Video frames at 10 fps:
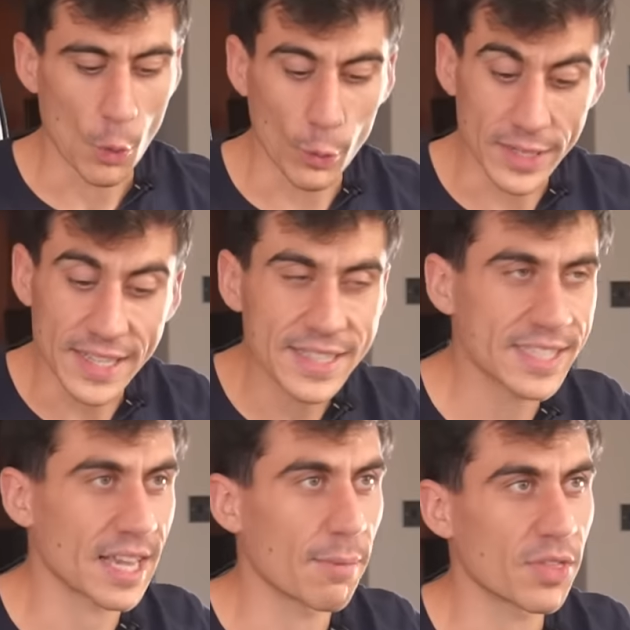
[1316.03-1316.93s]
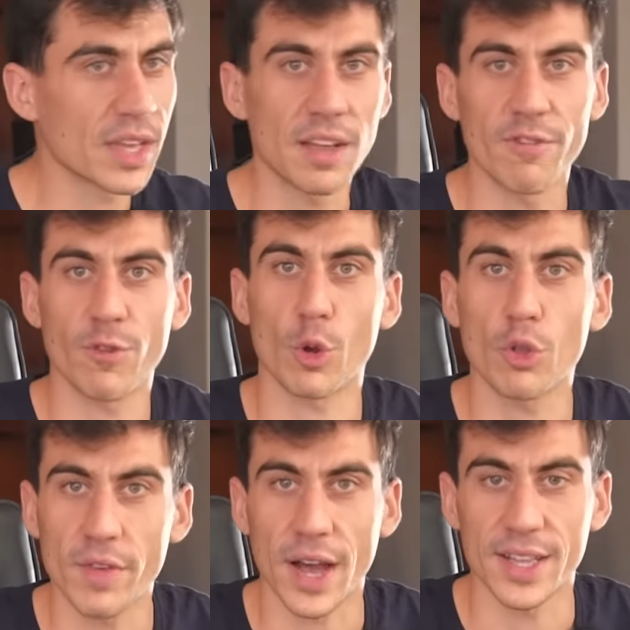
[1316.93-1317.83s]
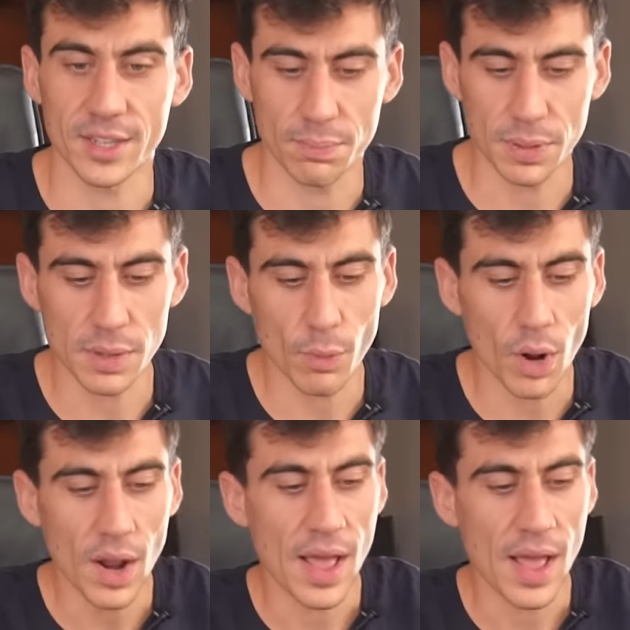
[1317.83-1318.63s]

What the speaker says: We did something in front of 100 people